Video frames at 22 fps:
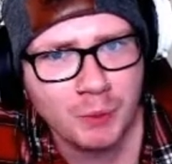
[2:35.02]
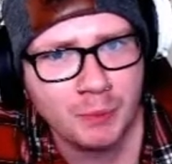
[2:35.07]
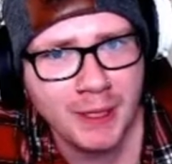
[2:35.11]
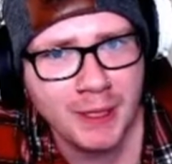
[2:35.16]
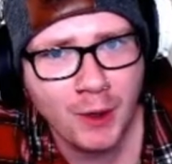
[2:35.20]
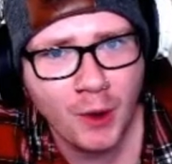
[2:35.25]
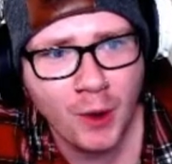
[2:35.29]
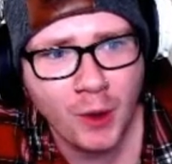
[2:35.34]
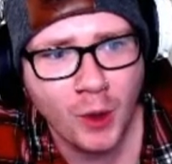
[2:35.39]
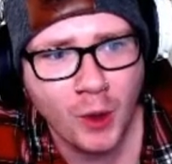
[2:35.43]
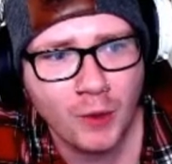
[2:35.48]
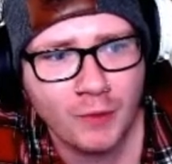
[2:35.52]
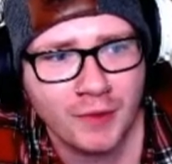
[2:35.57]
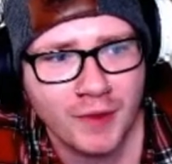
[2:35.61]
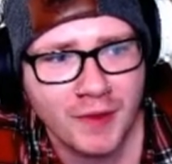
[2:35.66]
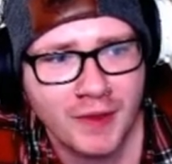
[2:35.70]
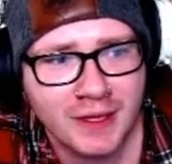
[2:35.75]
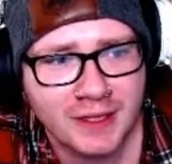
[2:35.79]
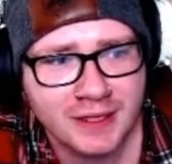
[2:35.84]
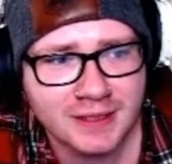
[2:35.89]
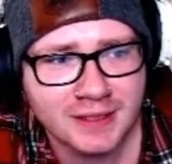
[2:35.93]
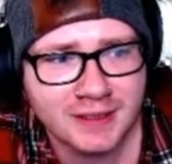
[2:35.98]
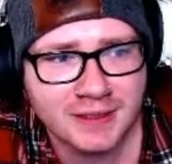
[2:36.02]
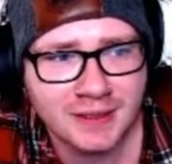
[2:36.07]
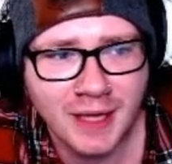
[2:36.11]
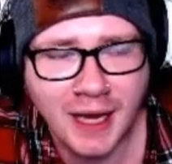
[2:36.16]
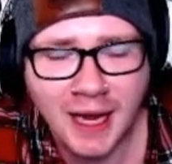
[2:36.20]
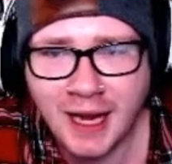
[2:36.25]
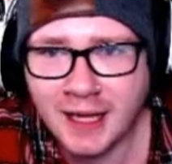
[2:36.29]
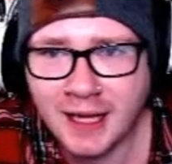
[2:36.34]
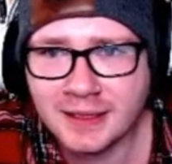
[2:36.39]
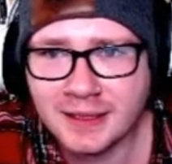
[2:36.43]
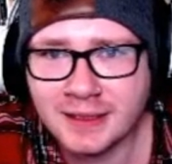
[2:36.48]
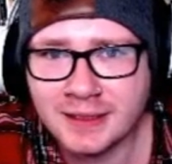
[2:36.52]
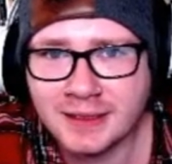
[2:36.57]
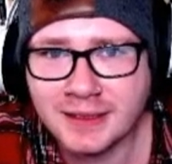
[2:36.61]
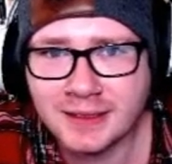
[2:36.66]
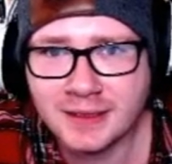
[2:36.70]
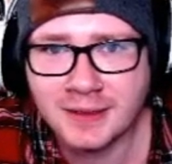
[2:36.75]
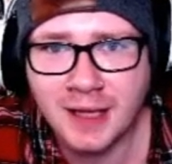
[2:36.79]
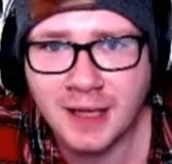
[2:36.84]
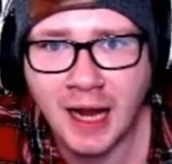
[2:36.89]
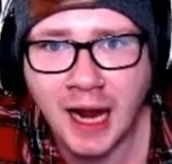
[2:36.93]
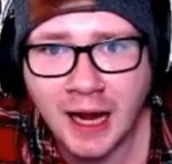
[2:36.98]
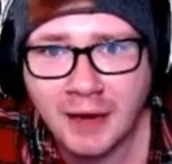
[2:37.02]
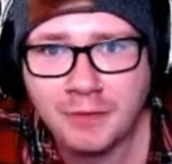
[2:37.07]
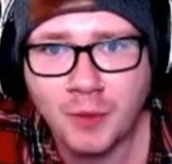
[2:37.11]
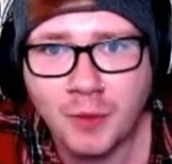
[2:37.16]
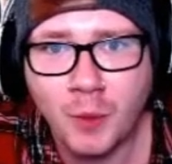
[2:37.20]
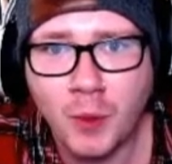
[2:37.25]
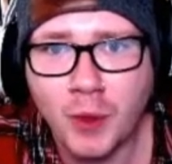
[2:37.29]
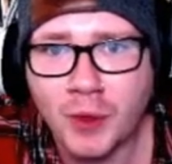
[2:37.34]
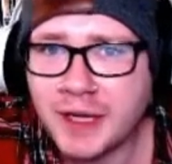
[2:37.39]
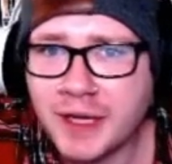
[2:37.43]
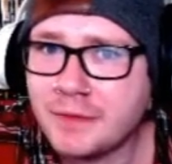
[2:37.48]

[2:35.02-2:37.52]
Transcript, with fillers: be all over this. And I, for one,